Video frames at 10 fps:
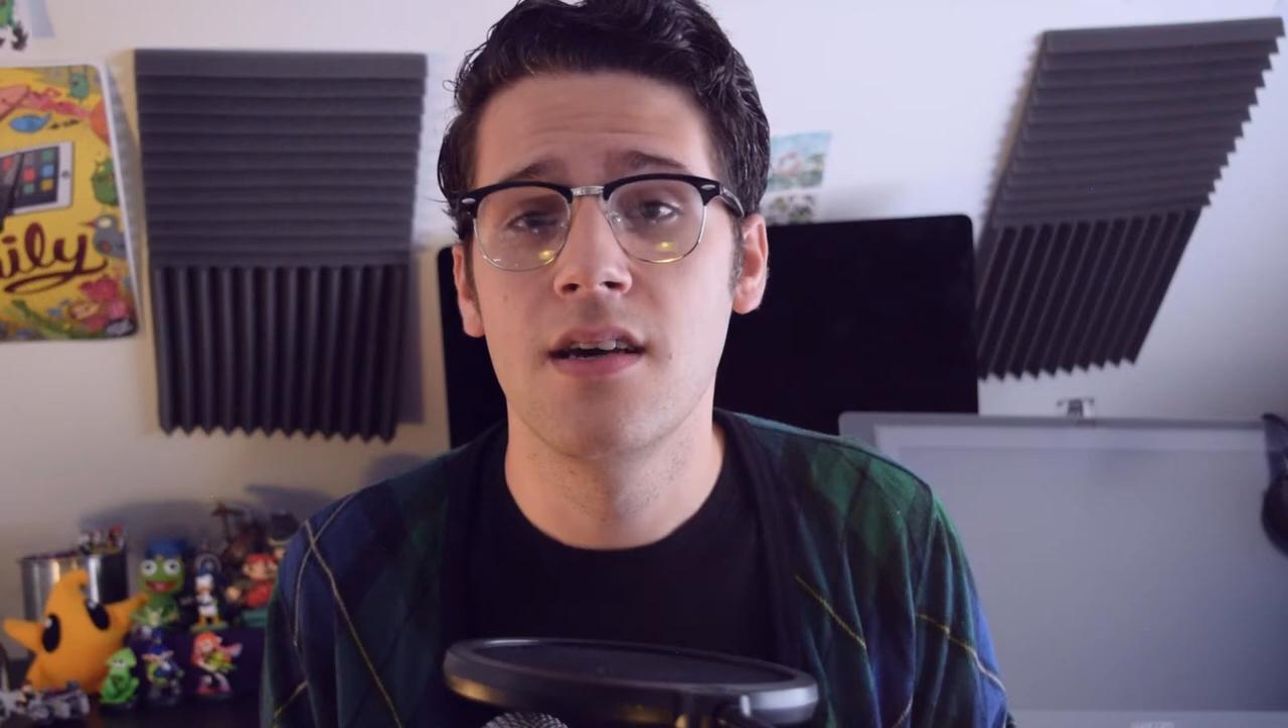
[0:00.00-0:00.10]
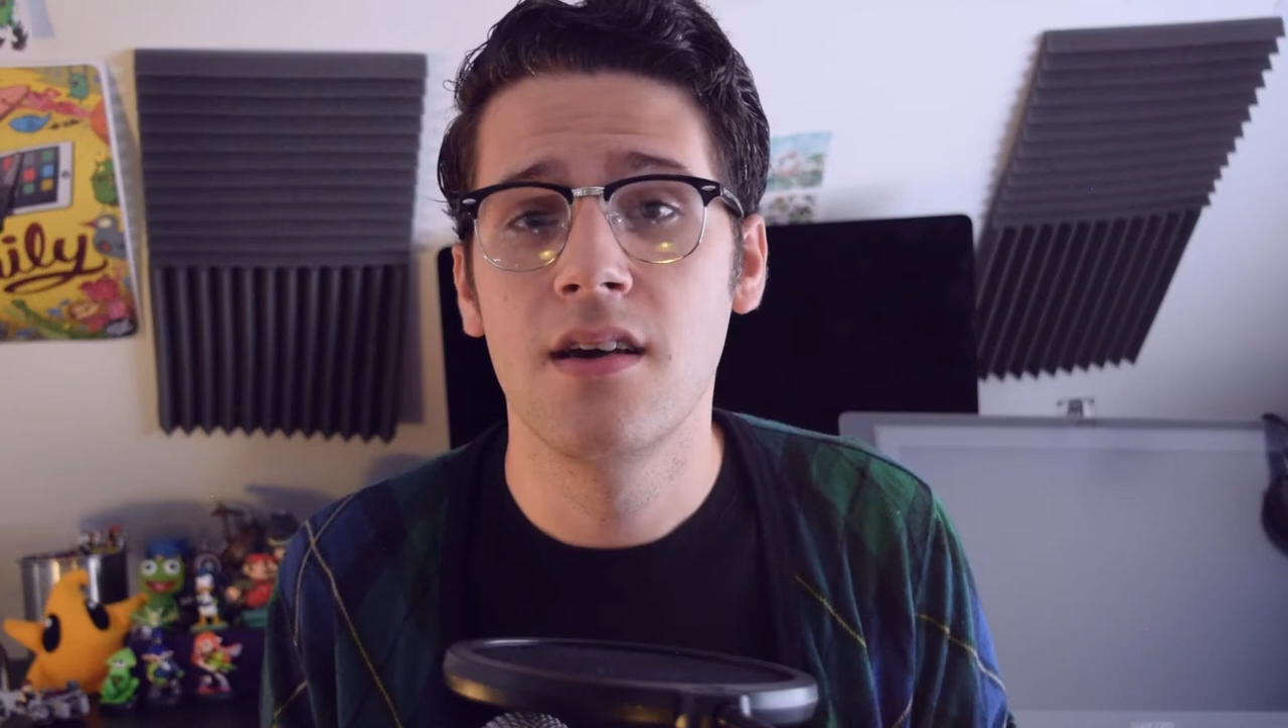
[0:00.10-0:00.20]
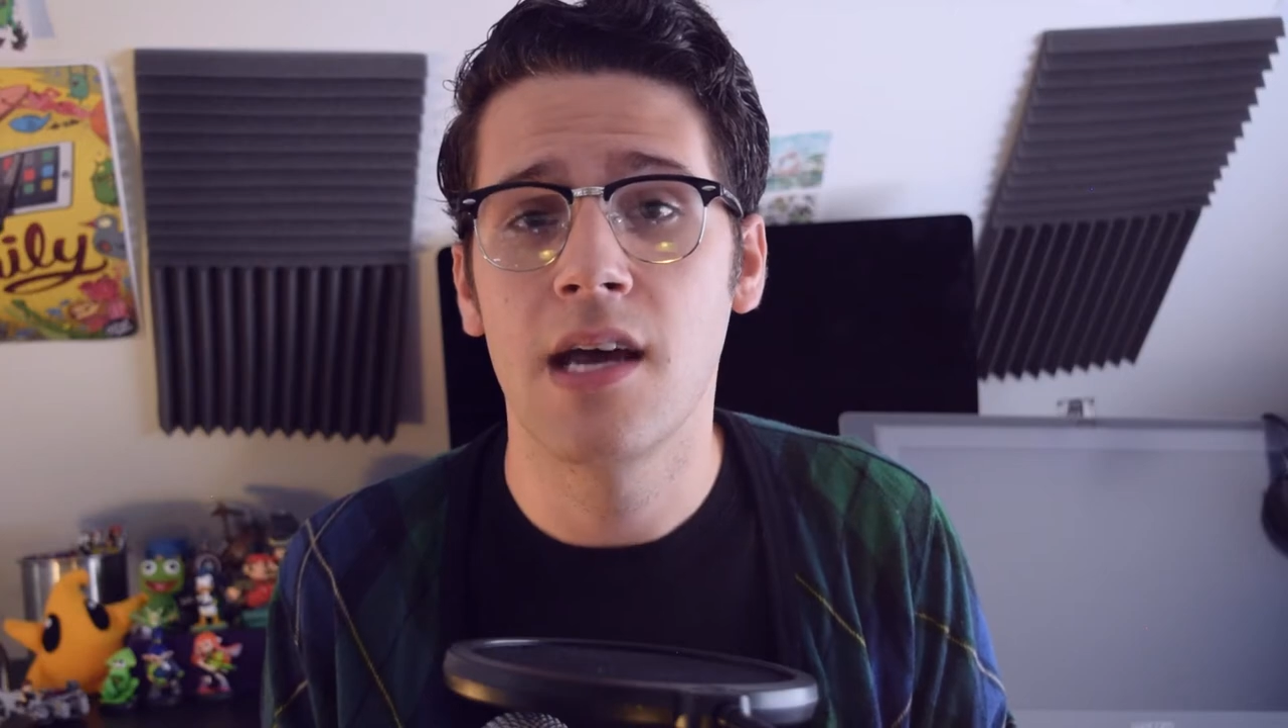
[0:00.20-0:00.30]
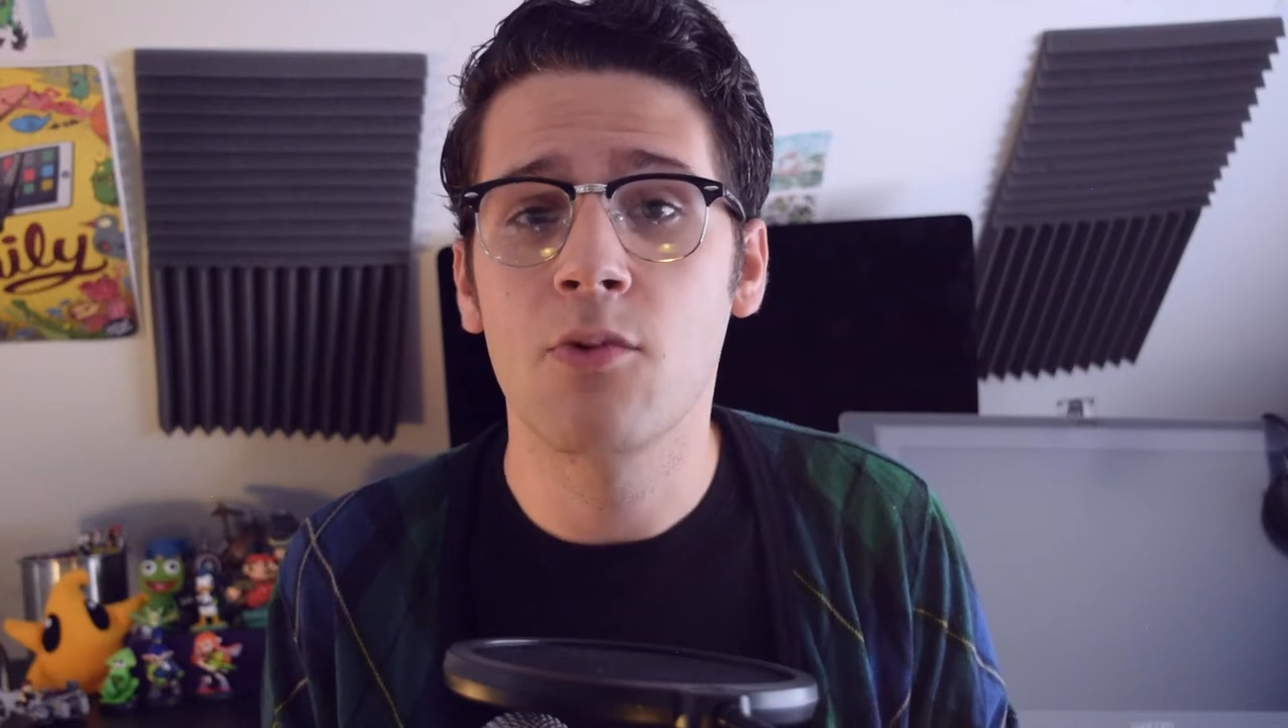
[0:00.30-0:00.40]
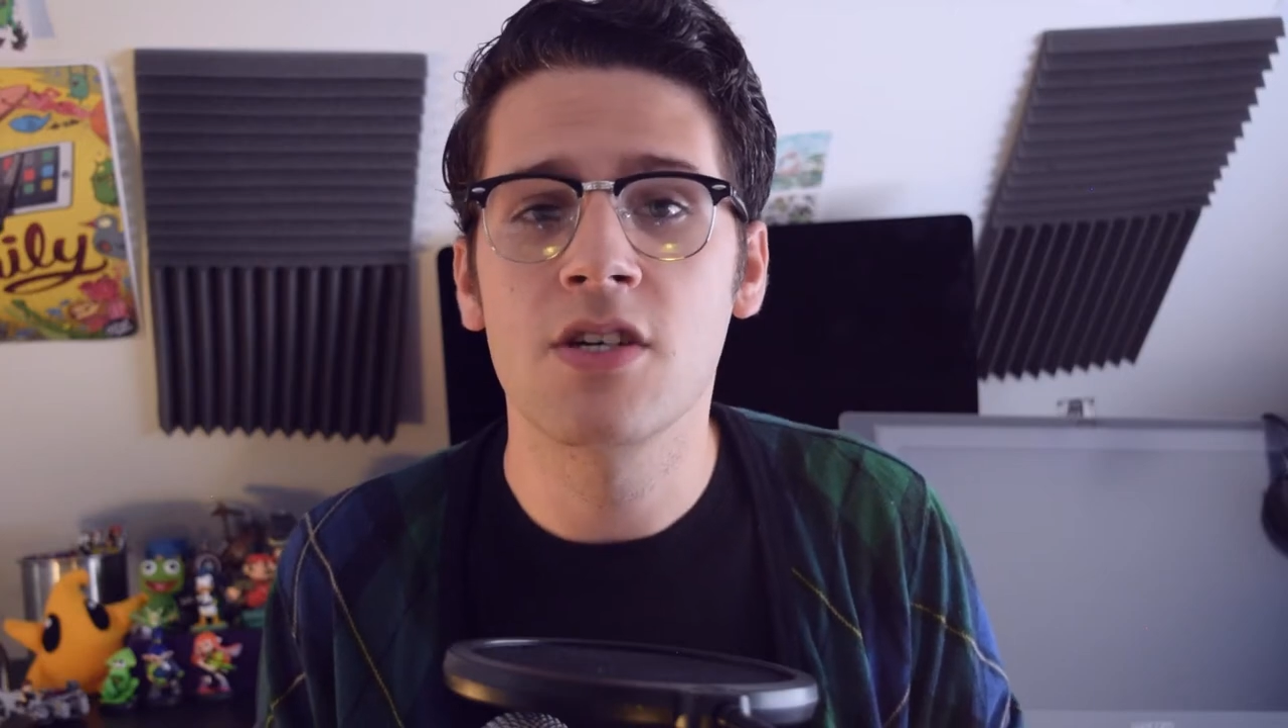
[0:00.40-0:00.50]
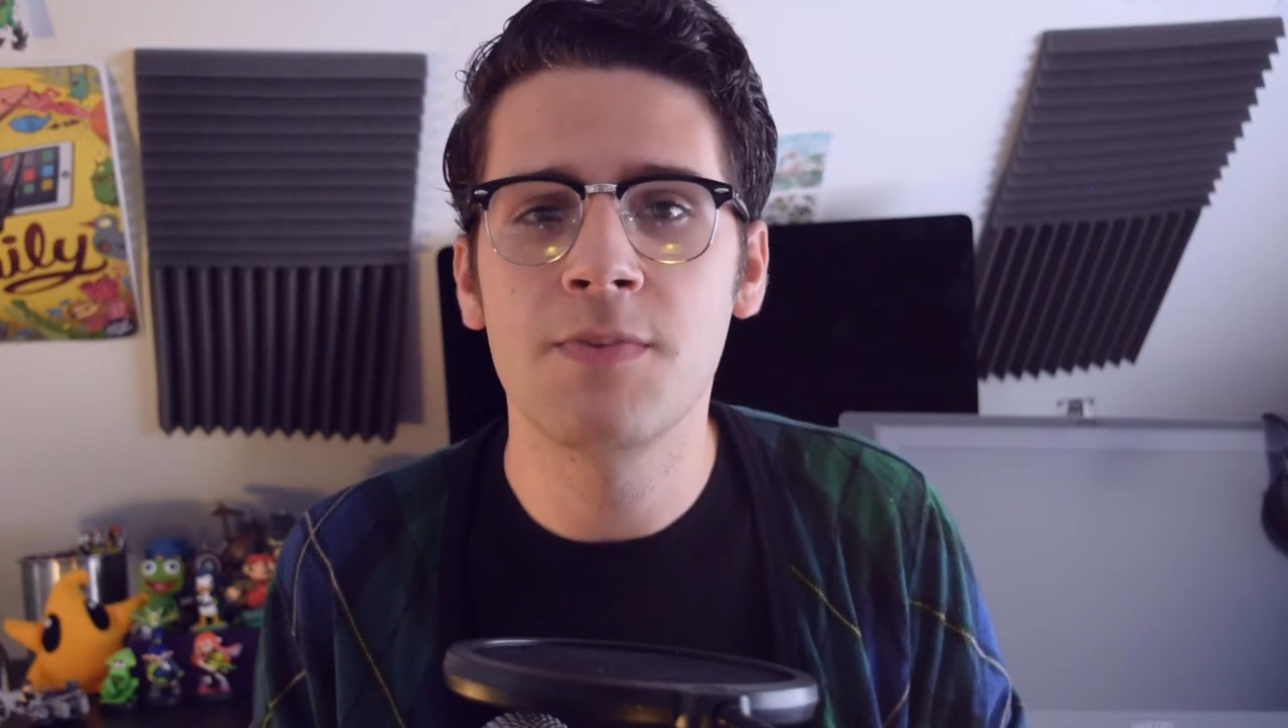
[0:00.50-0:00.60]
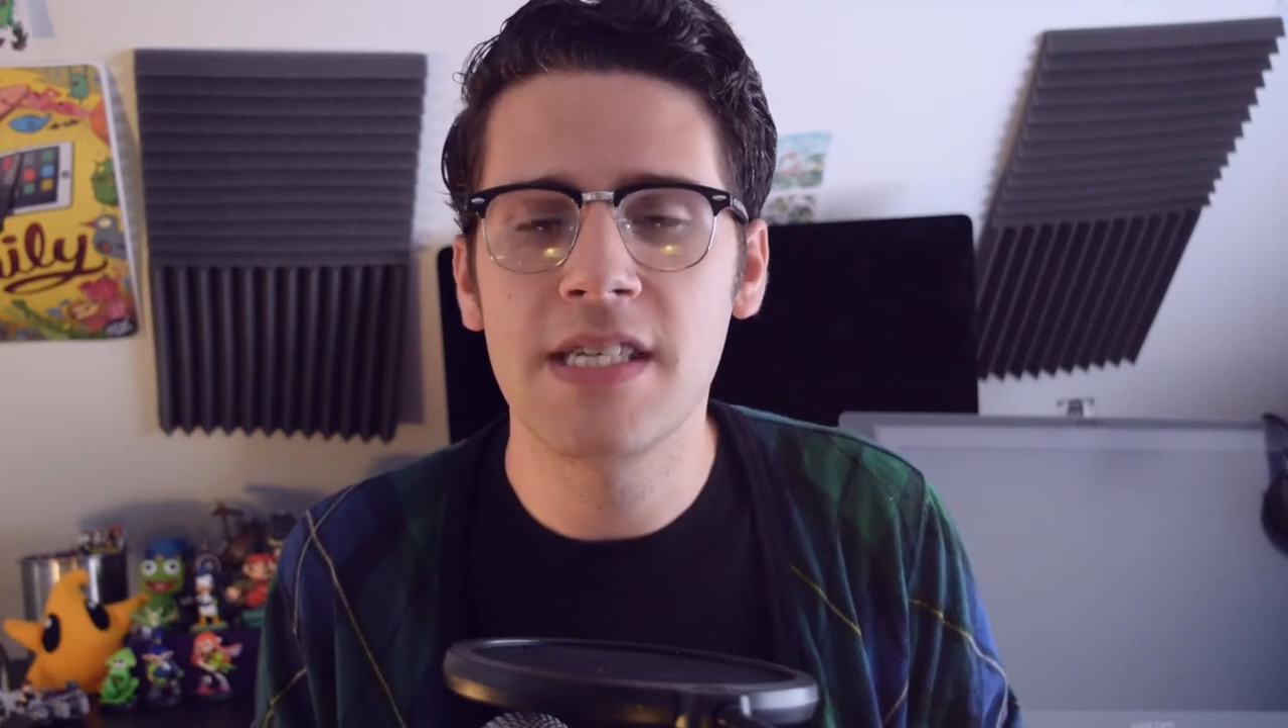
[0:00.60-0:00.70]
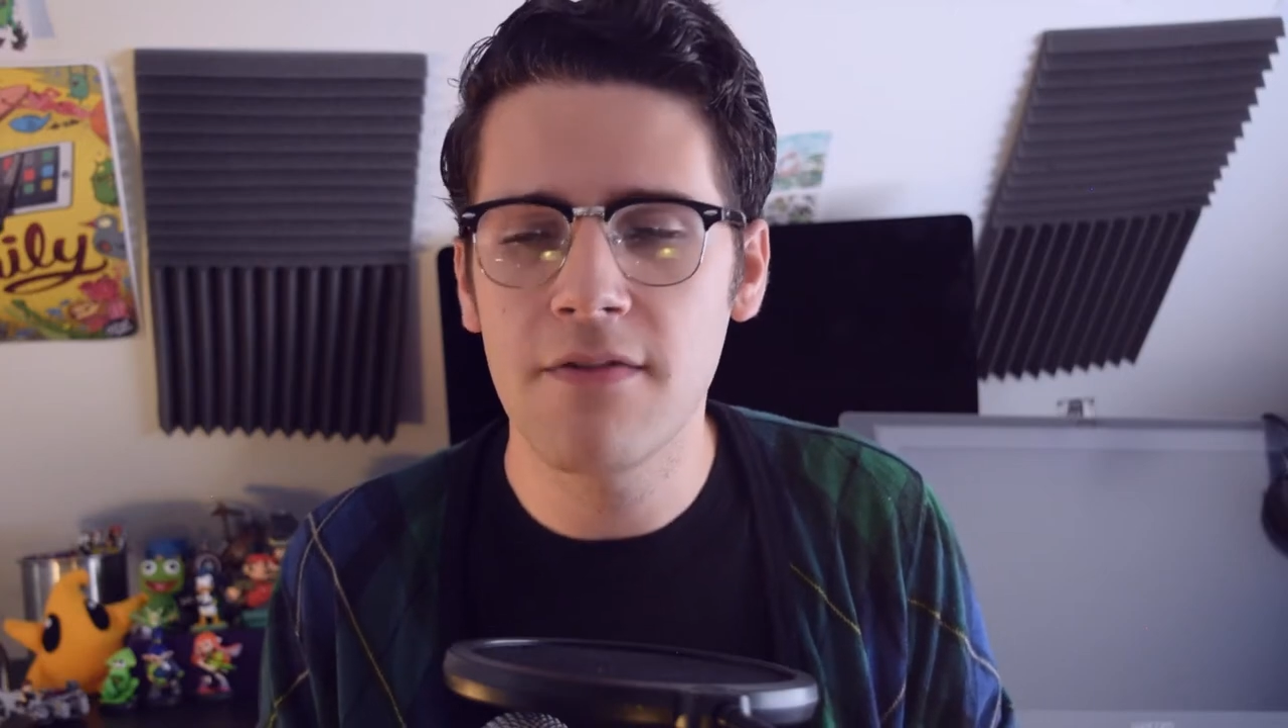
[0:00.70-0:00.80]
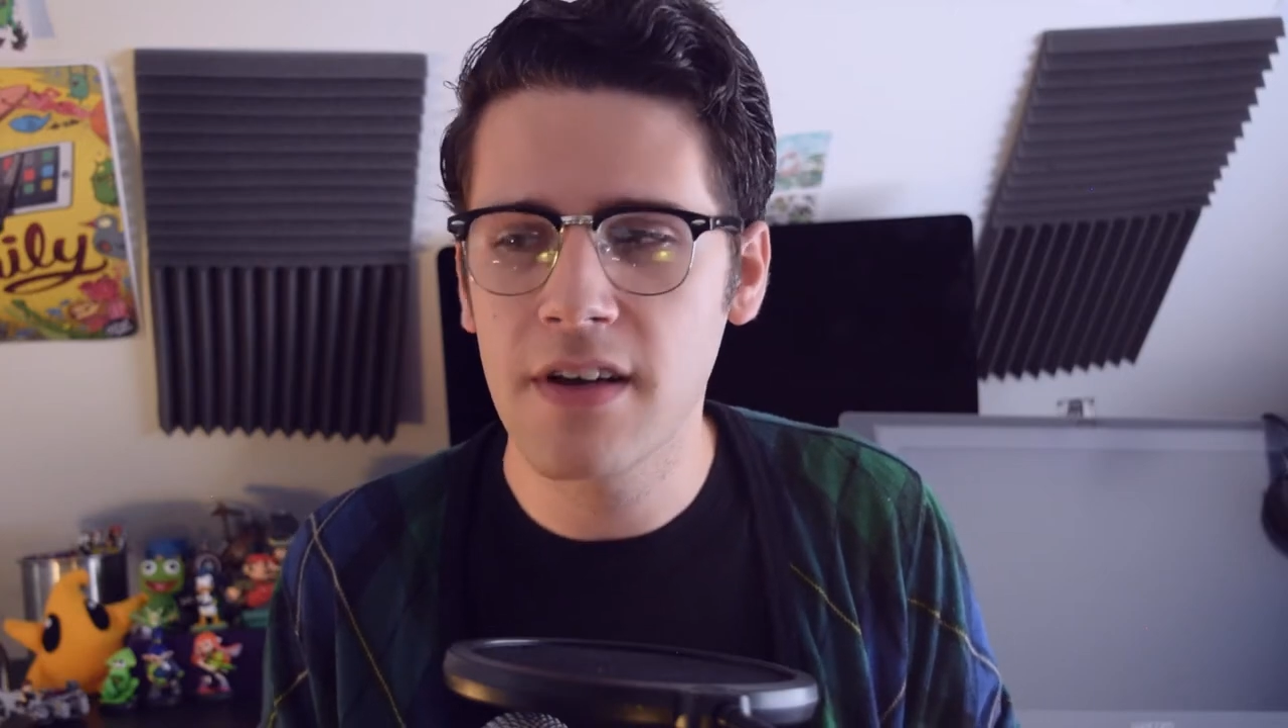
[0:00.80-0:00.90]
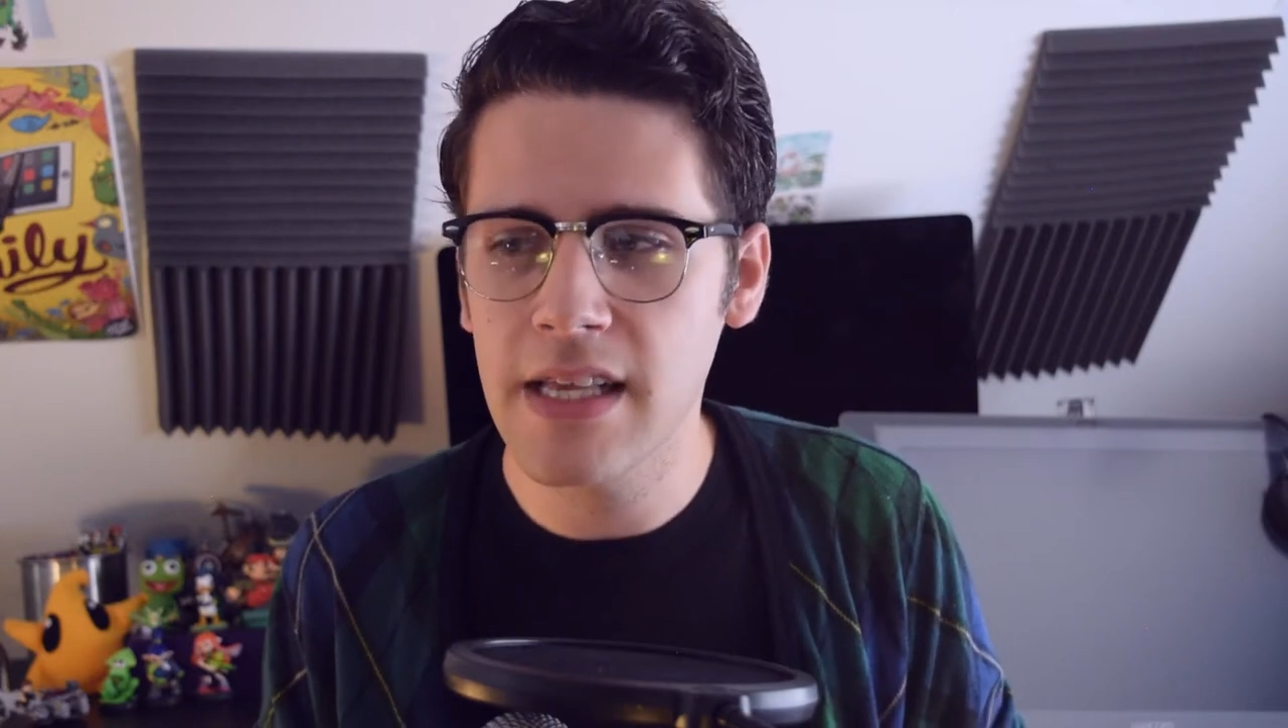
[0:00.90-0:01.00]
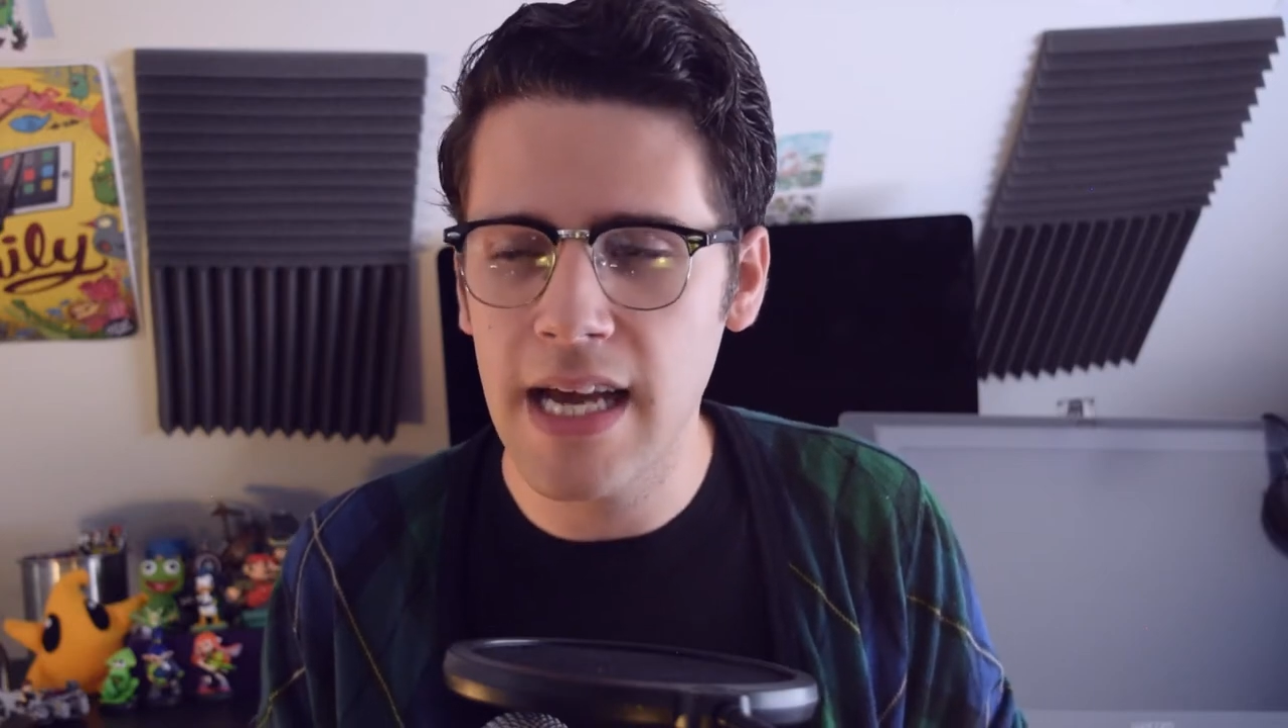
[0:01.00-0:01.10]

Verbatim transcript: And more specifically,